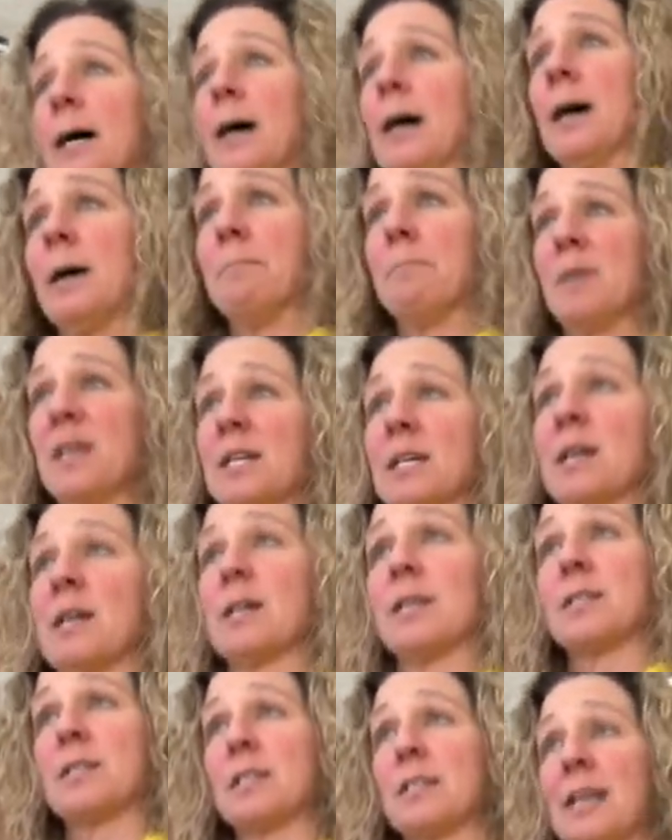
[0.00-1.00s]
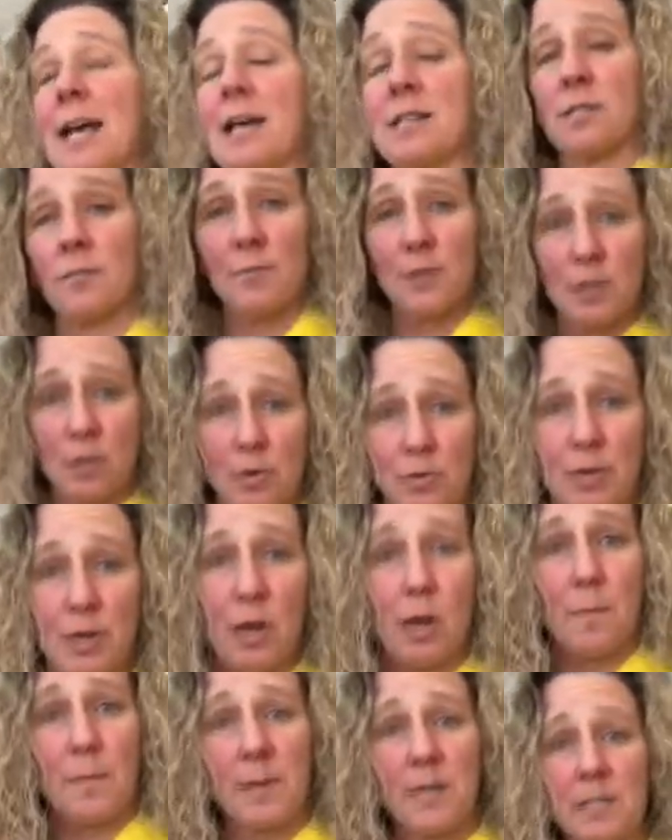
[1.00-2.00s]
because as a physical
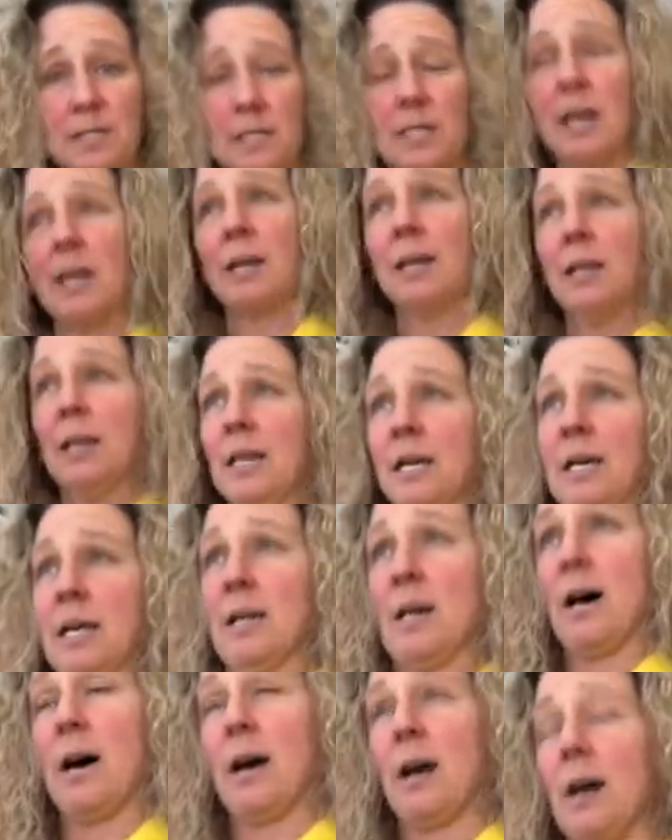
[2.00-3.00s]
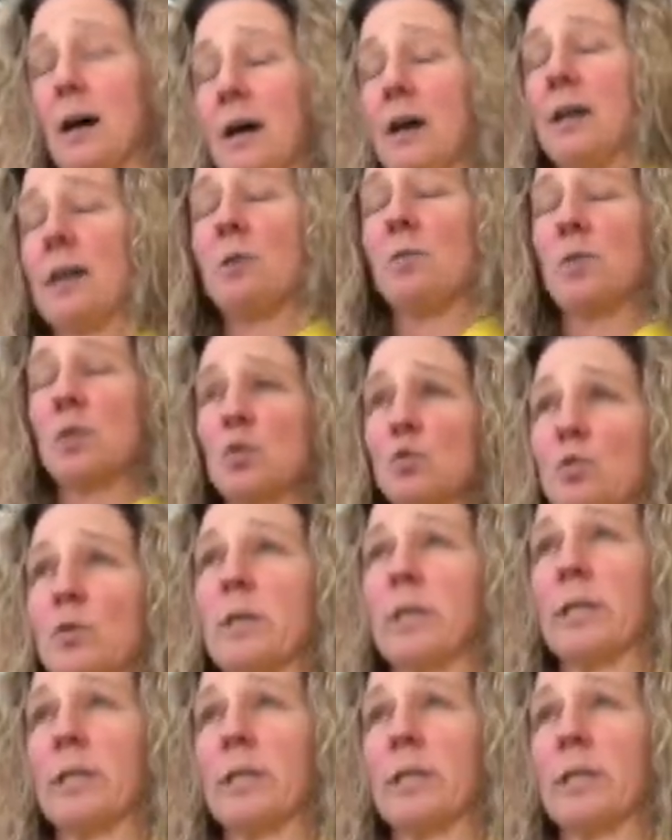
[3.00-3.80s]
therapist, it was really